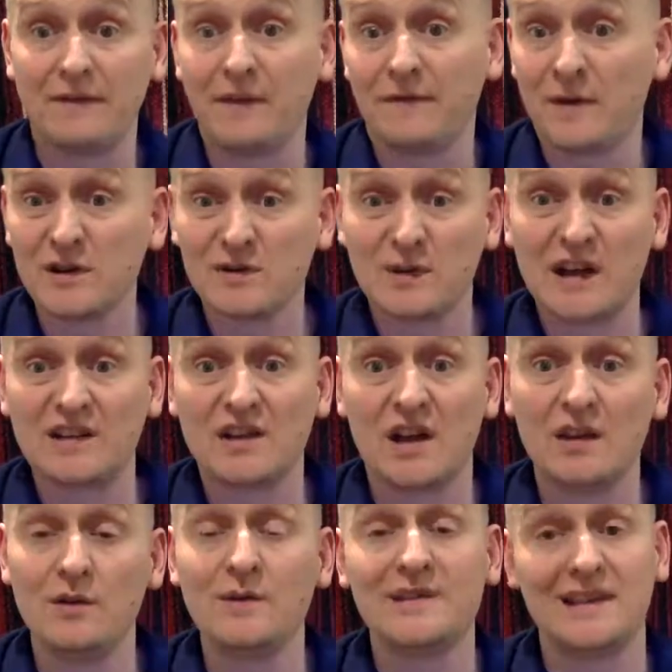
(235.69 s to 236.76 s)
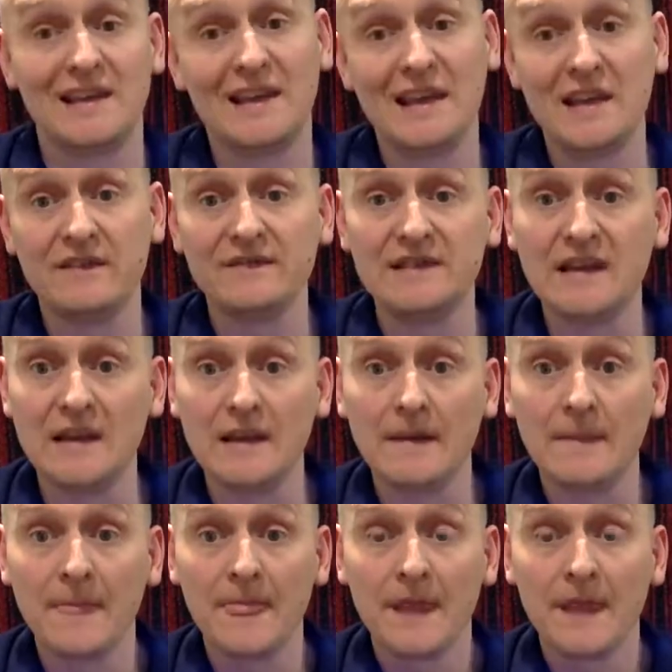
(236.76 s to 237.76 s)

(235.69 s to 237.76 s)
The first one I taught you is in the key of D.